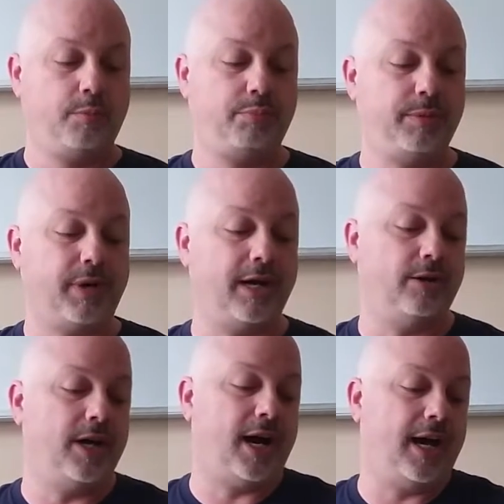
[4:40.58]
B
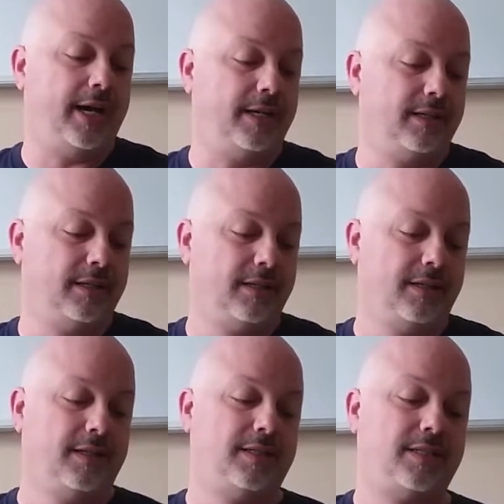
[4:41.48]
minor
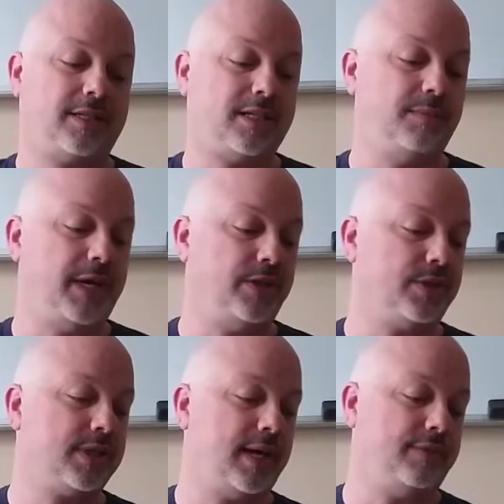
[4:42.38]
9 to C
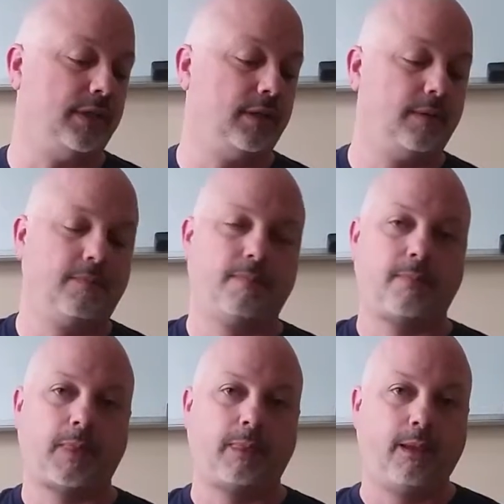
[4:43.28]
major
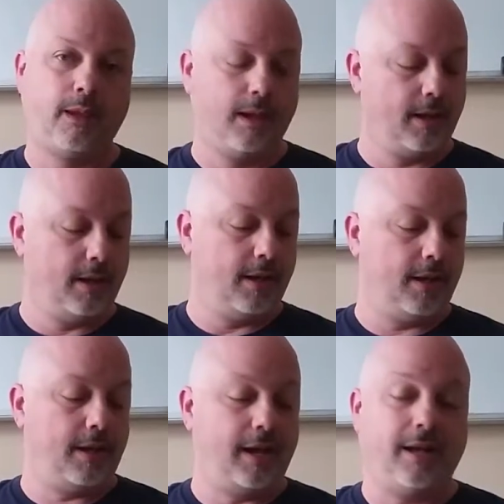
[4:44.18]

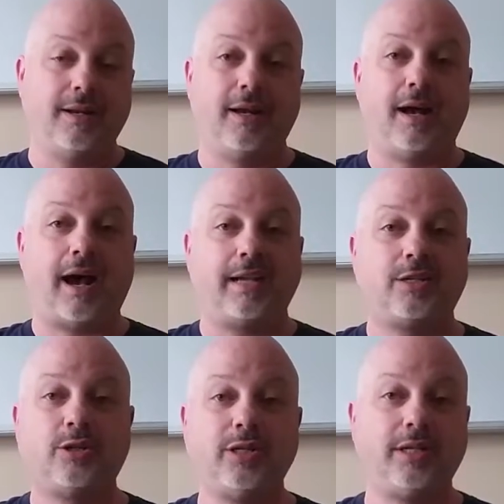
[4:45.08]
7. And I
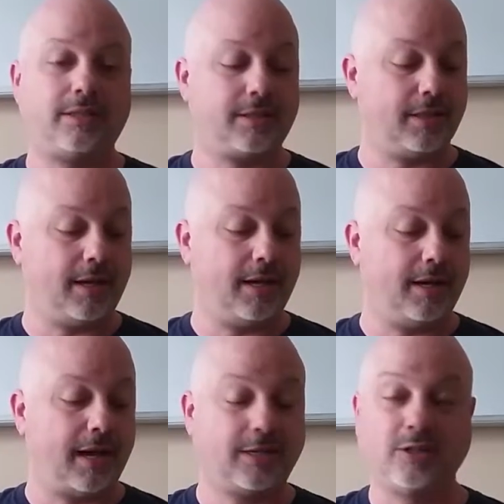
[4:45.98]
couldn't
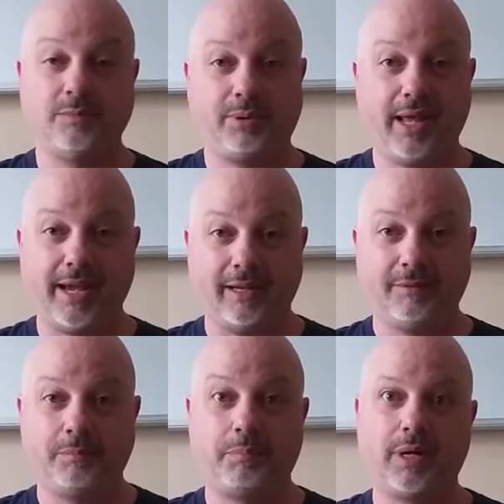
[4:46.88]
play
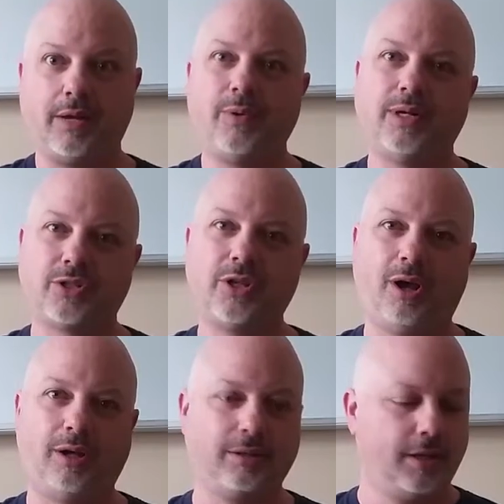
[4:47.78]
it, but I'd written a
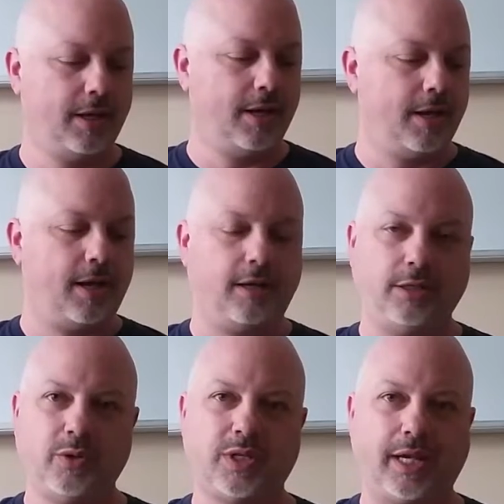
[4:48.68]
song
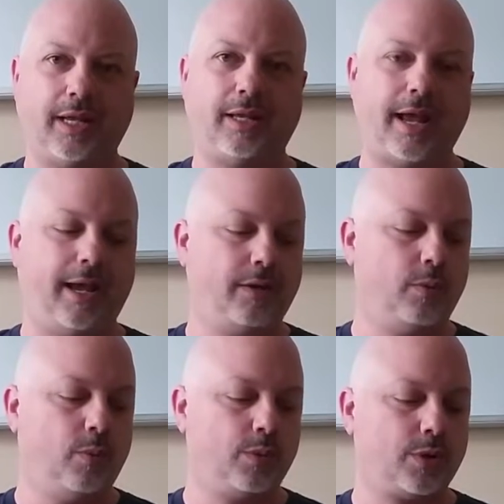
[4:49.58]
using it.
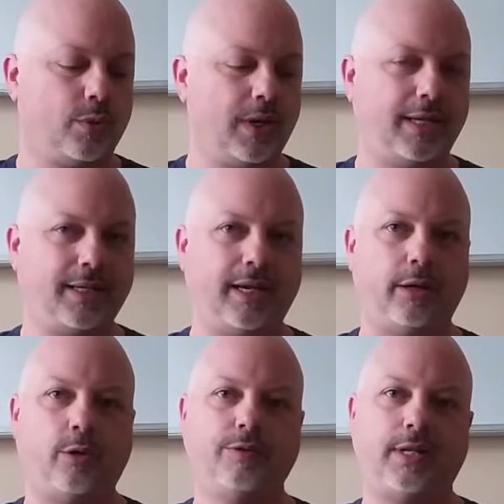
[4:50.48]
And so what I
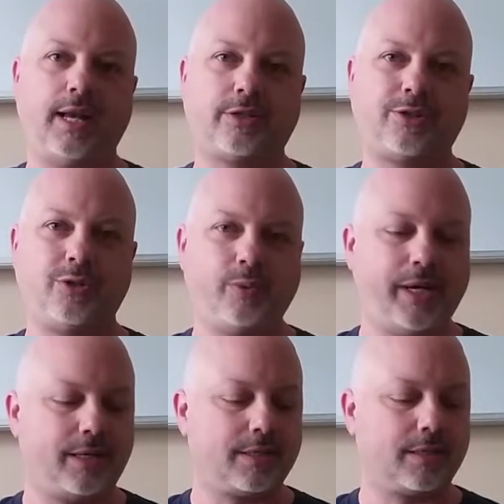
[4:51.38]
did over the next 2
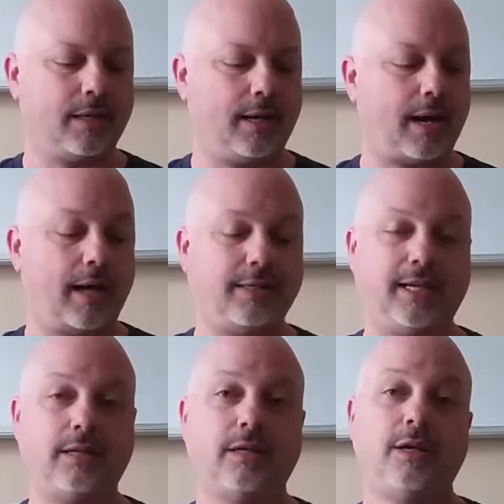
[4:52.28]
weeks, I
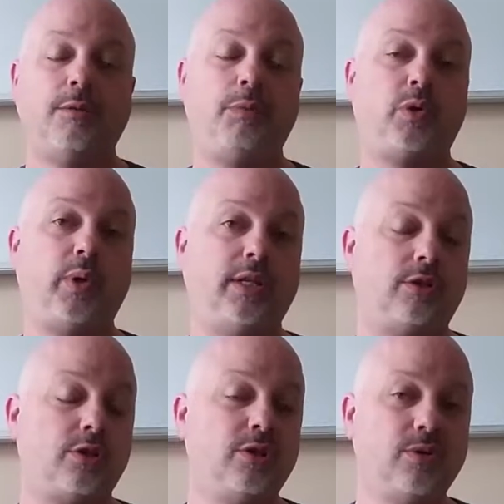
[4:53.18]
did
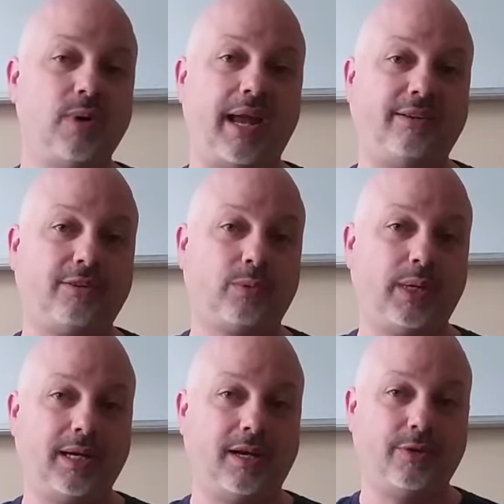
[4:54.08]
between 200 and
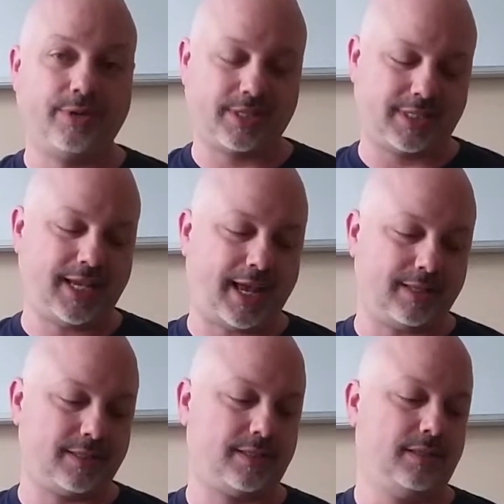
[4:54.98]
300
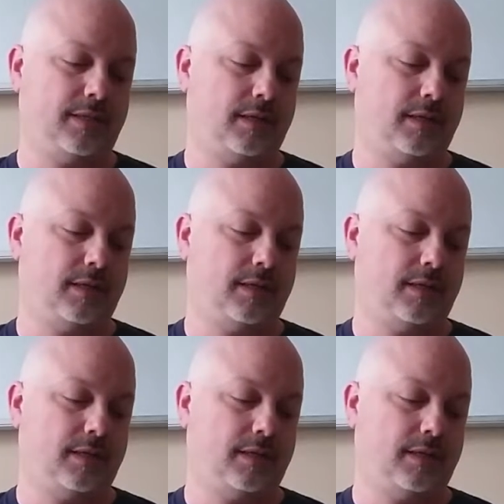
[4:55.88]
sets